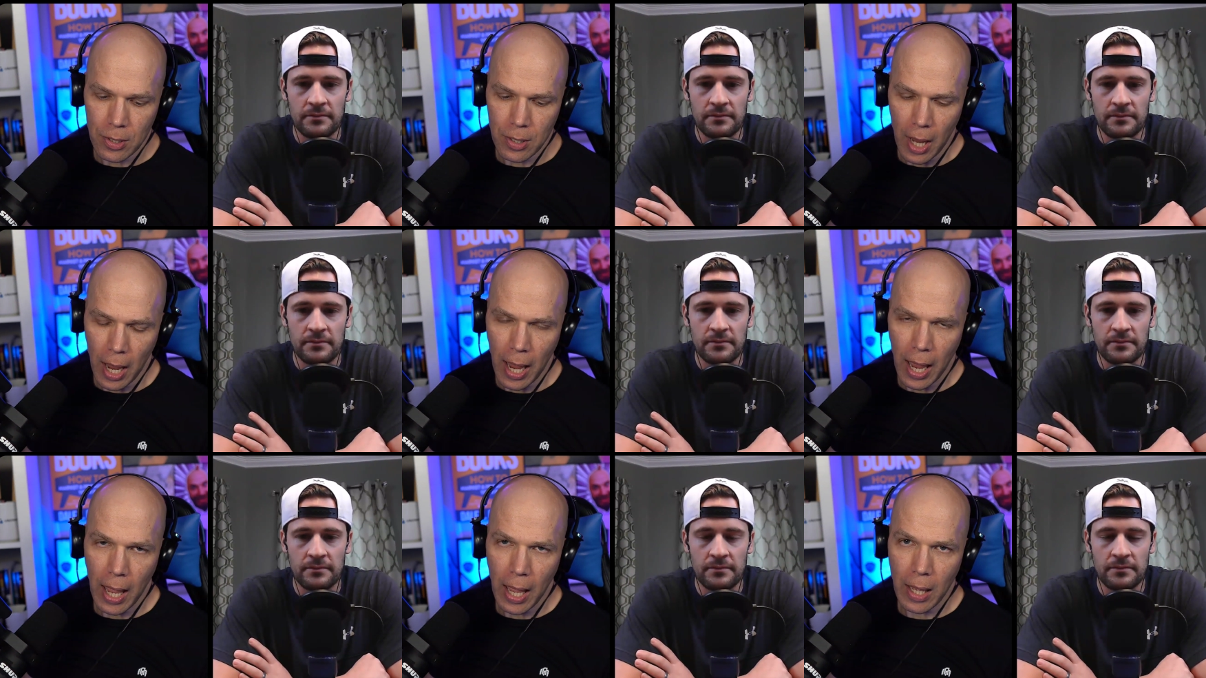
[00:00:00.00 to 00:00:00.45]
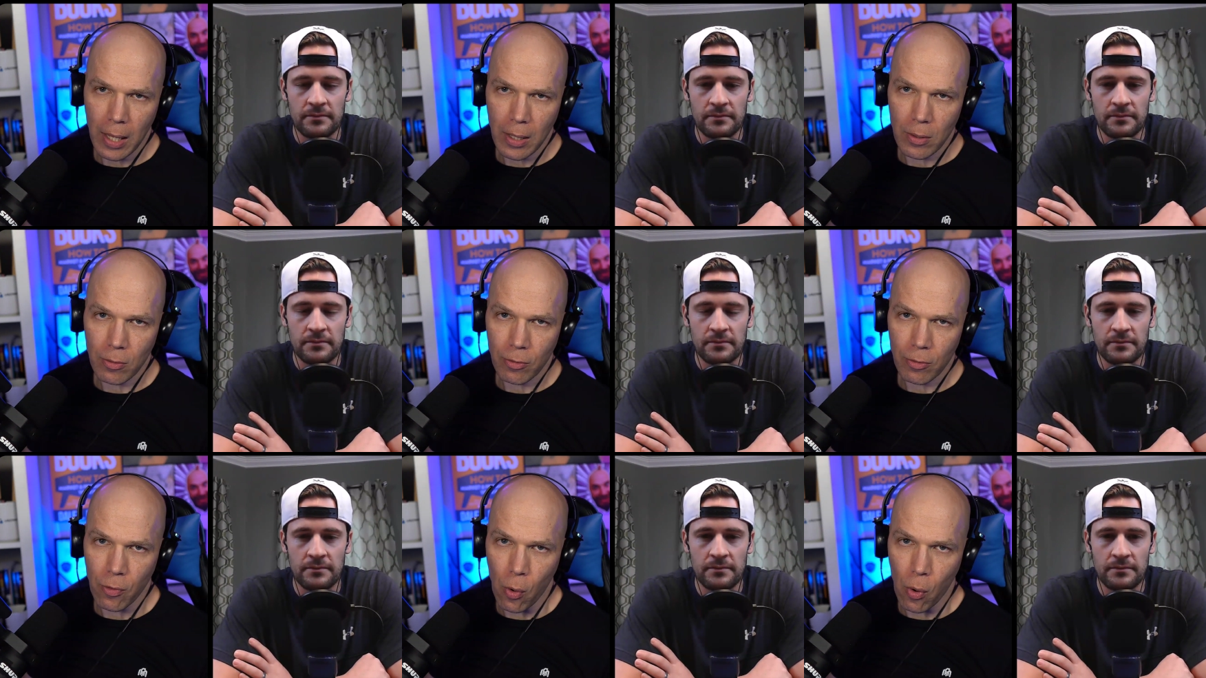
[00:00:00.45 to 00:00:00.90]
Speaker 1: and
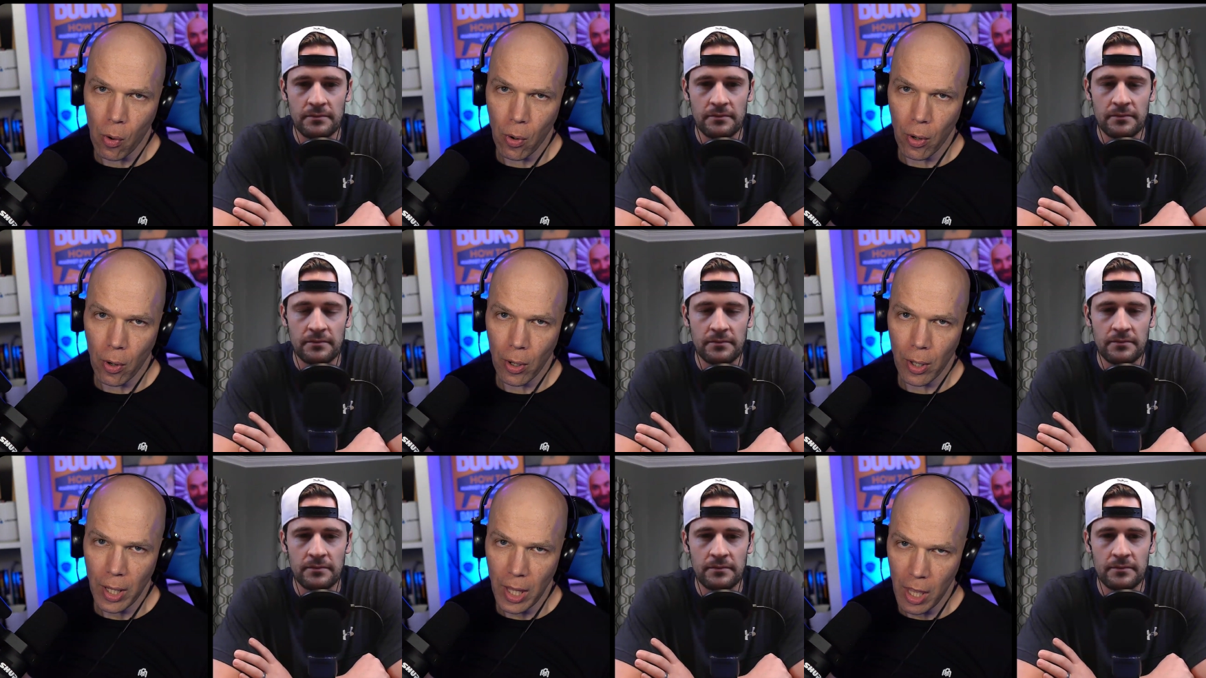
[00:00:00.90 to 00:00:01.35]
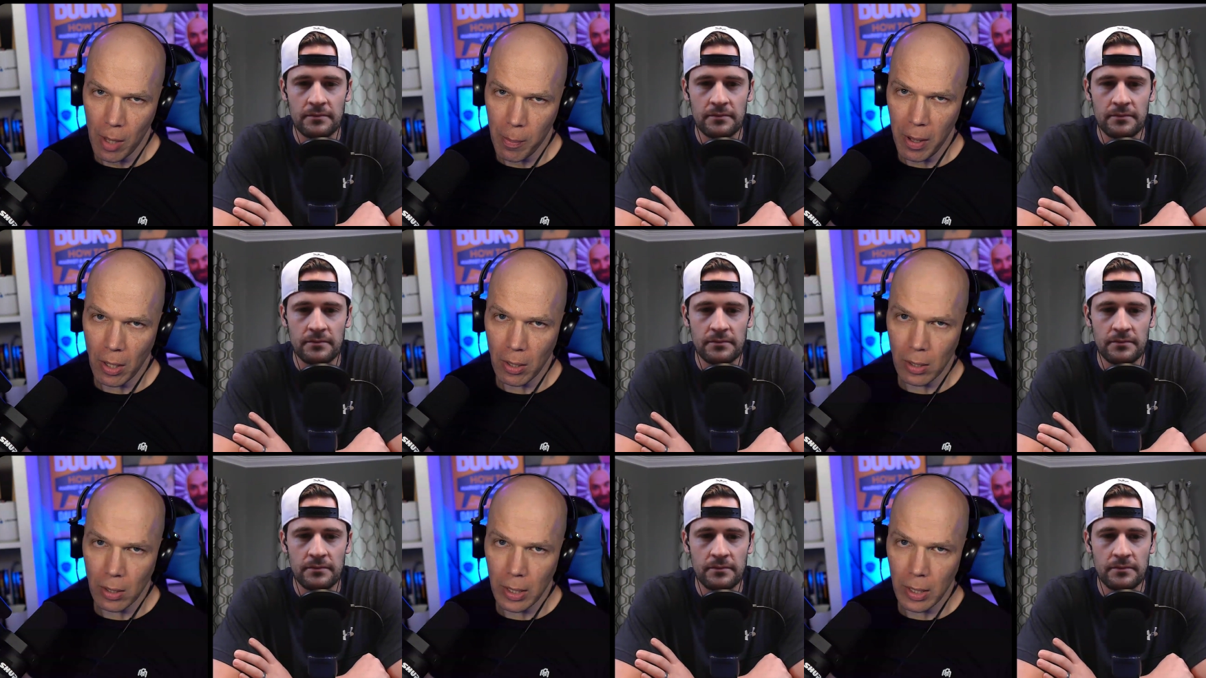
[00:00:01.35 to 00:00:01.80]
for email
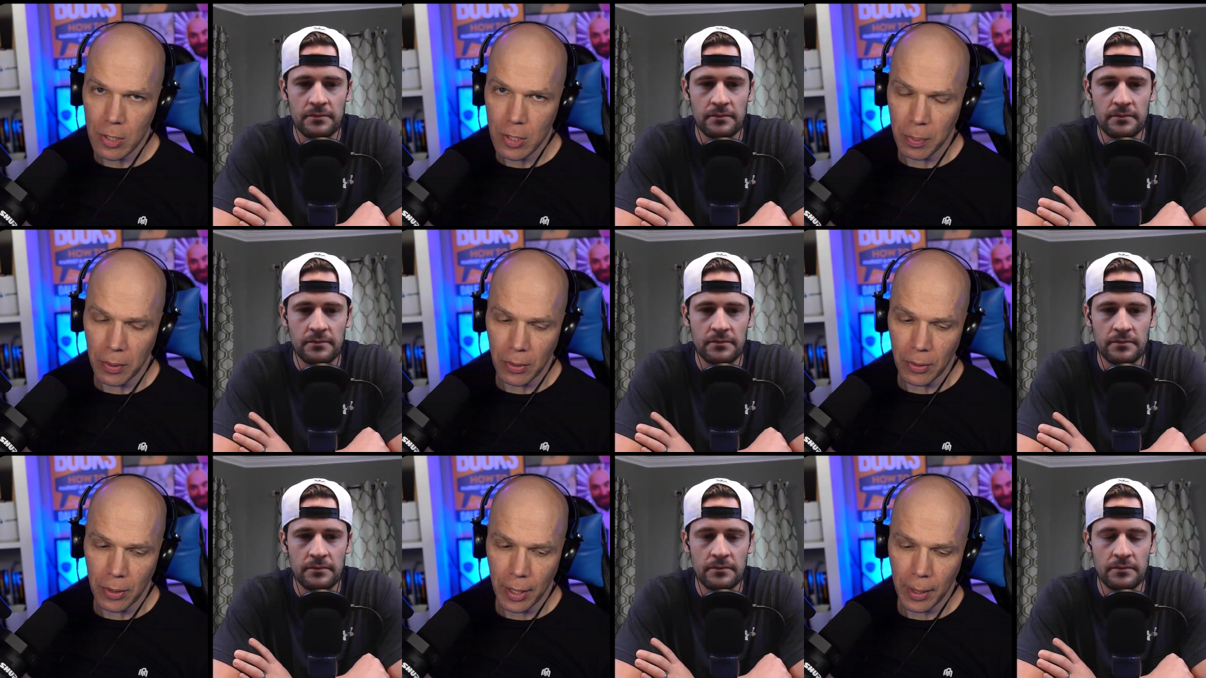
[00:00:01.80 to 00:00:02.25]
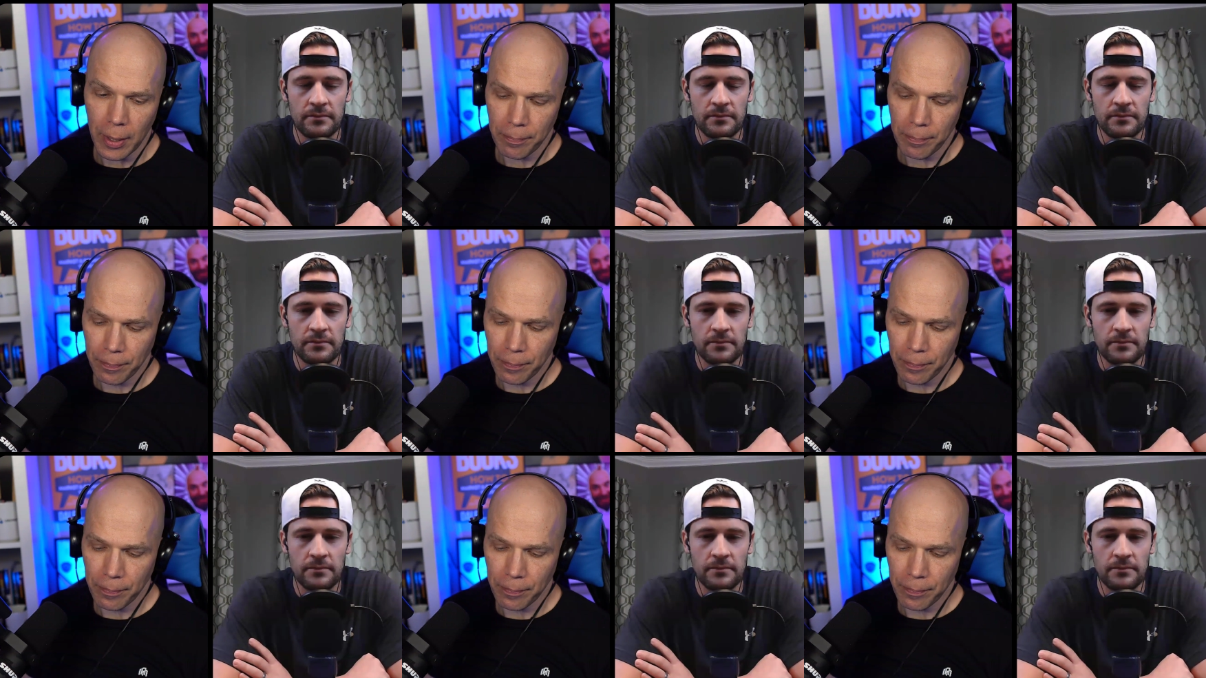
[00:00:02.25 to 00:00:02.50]
list building?